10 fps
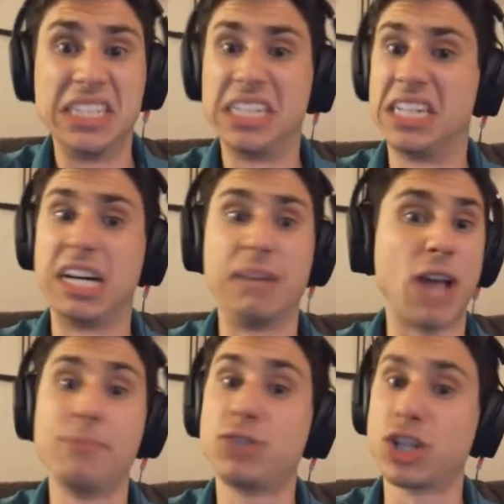Oh, I'm,
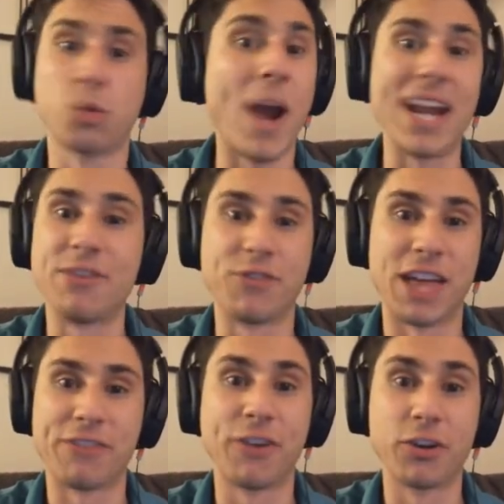I'm just waiting for
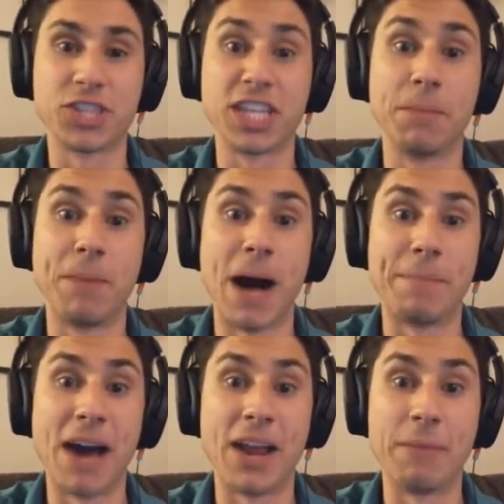that first thing to pop
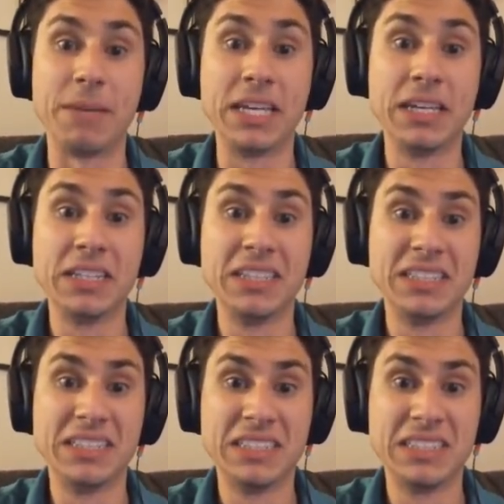out at me.
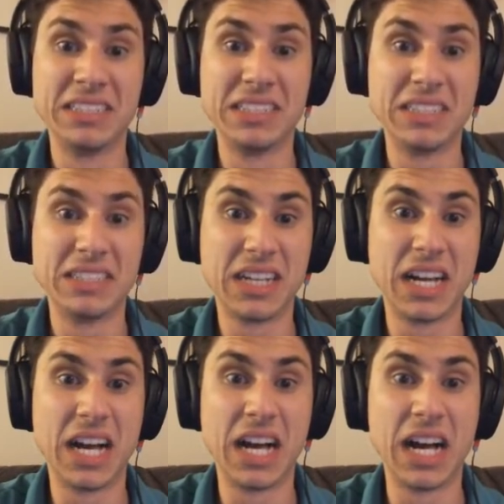
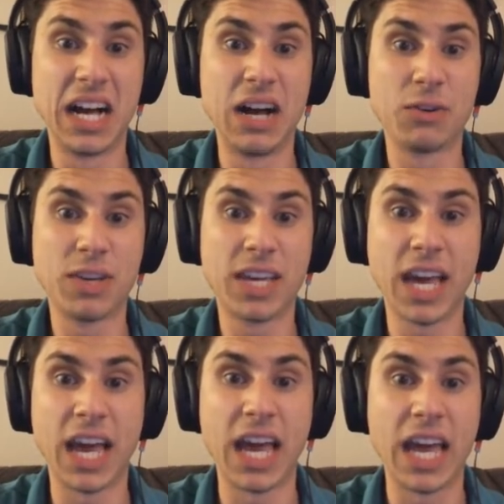Uh,
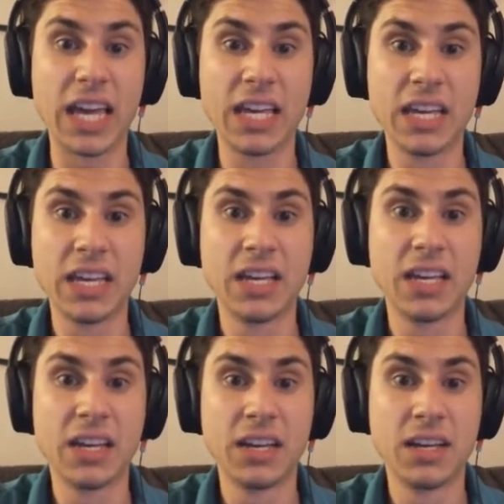okay.
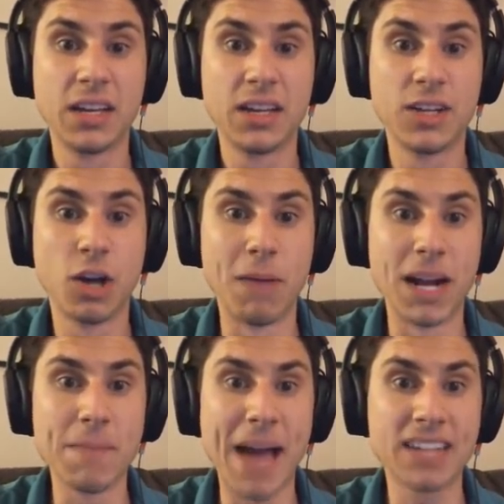No
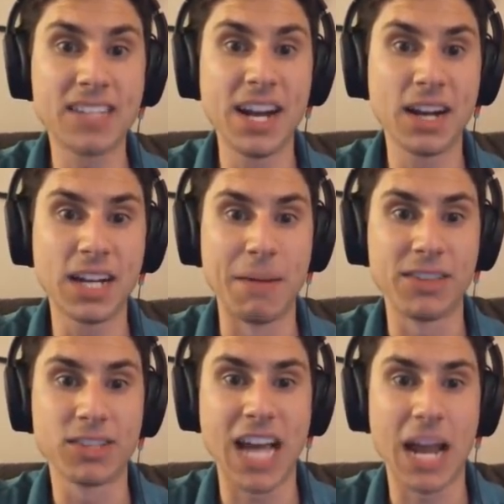money bags in here? Come on,
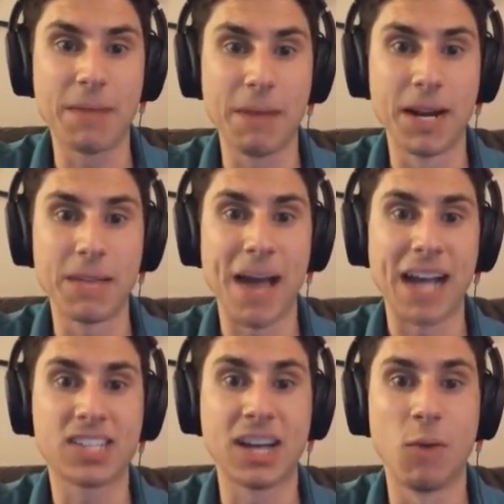there's got to be a money
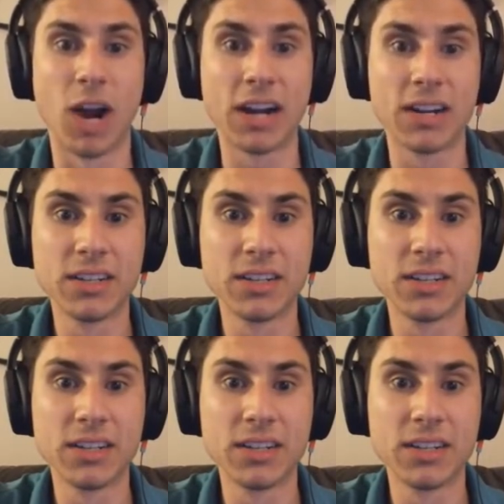bag somewhere.